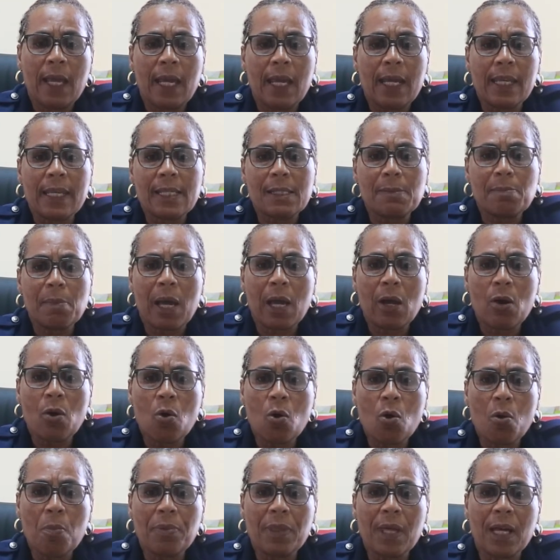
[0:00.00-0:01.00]
It is my
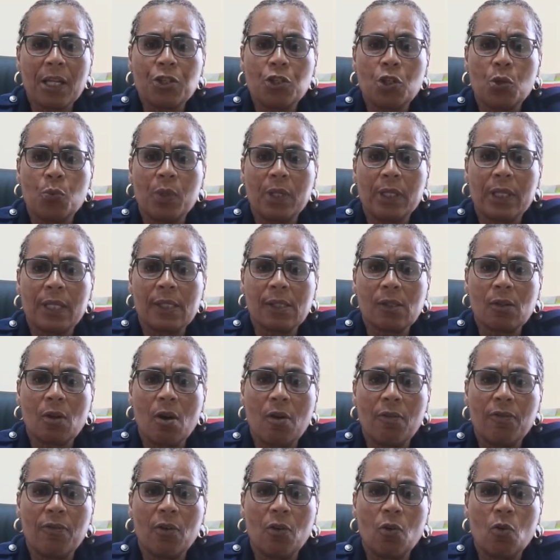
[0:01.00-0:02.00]
hope that you will
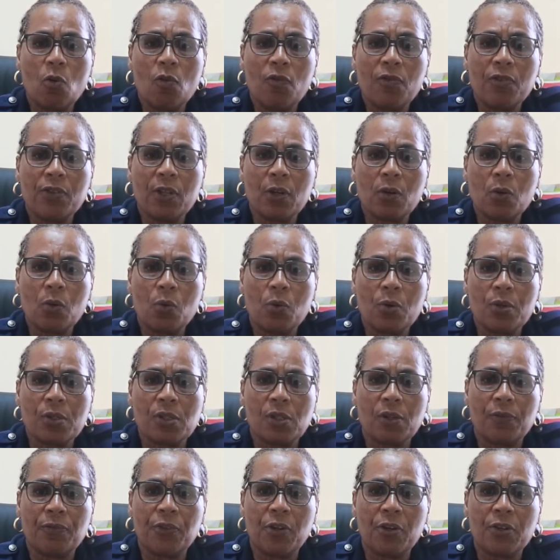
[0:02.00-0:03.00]
discover over the course
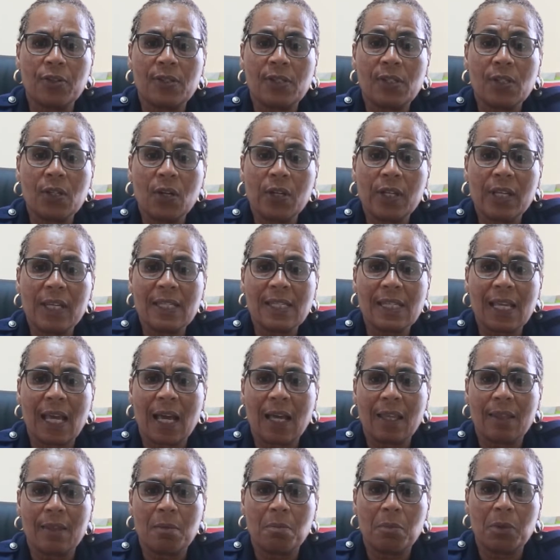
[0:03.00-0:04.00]
of your studies
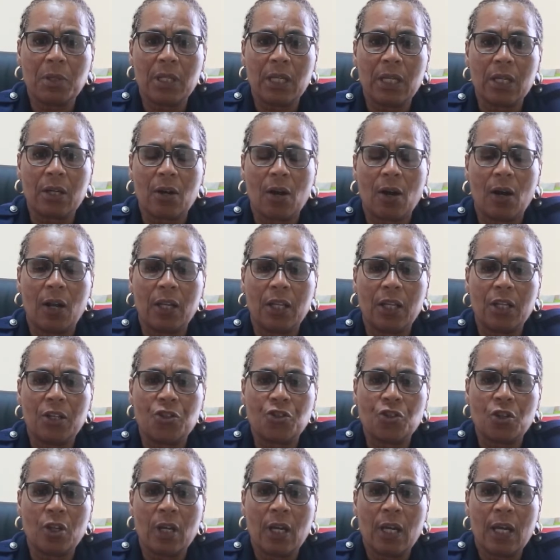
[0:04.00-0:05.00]
at the Monique
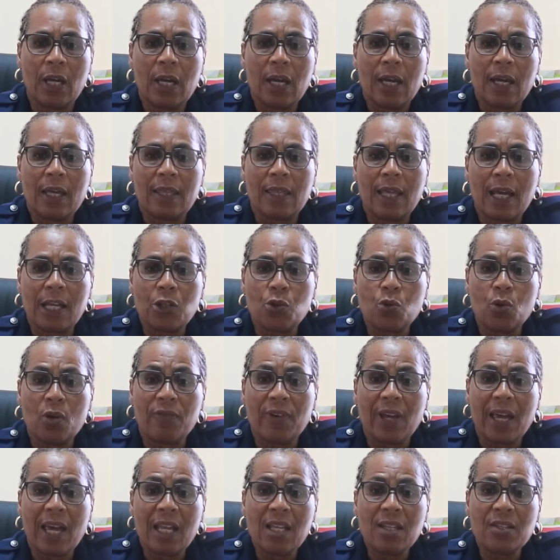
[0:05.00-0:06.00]
College that you
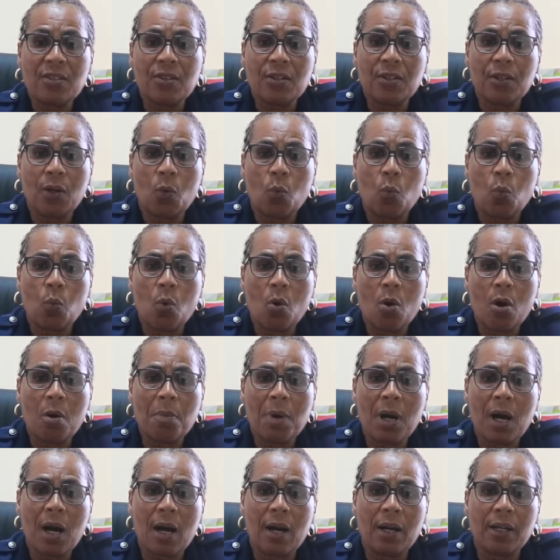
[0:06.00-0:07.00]
have entered a
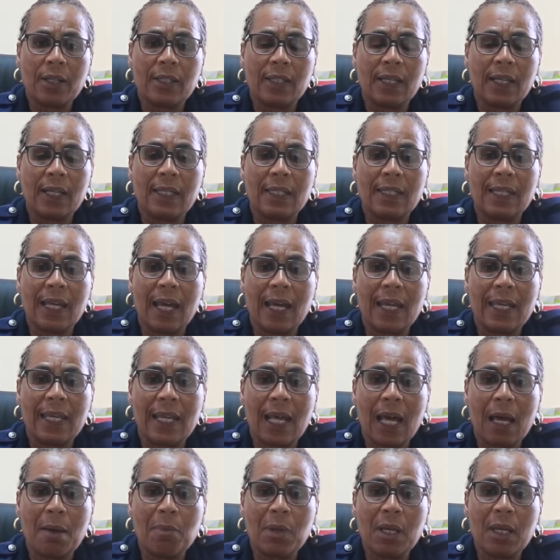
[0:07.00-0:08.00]
warm-hearted,
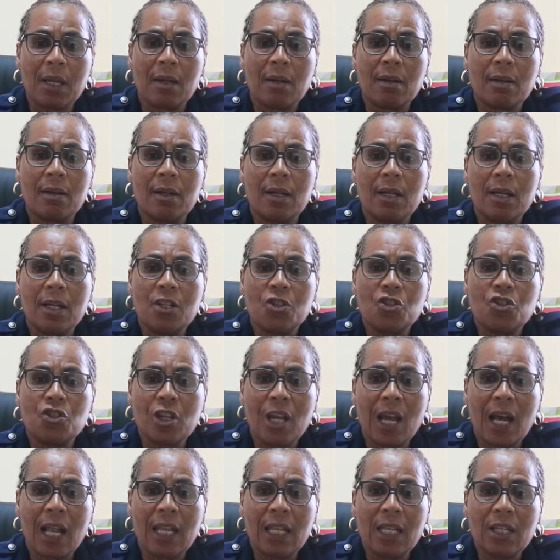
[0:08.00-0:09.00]
dynamic,
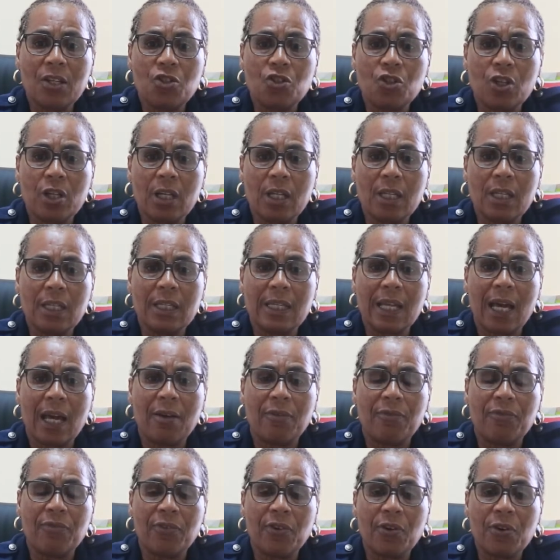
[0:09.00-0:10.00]
challenging,
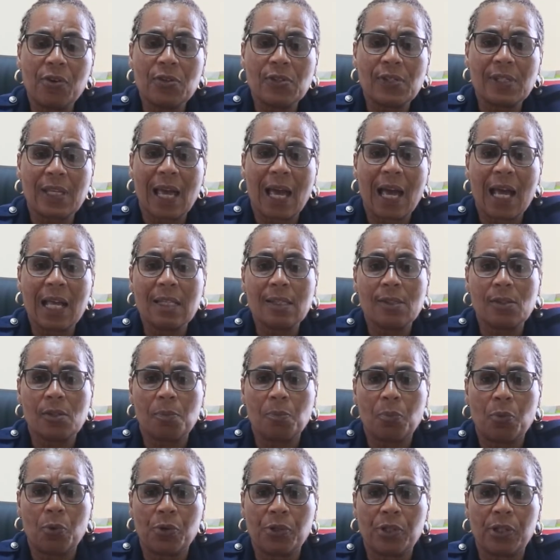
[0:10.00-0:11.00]
diverse, and
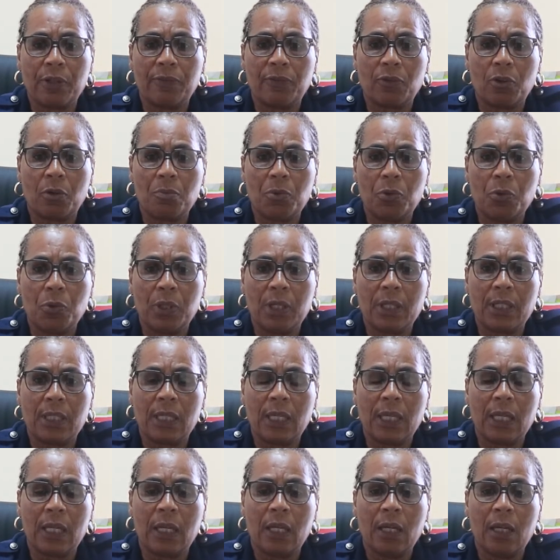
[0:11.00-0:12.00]
supportive
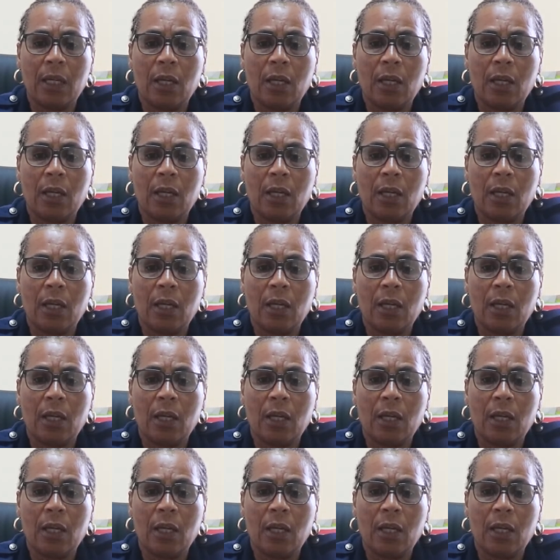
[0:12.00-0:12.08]
community.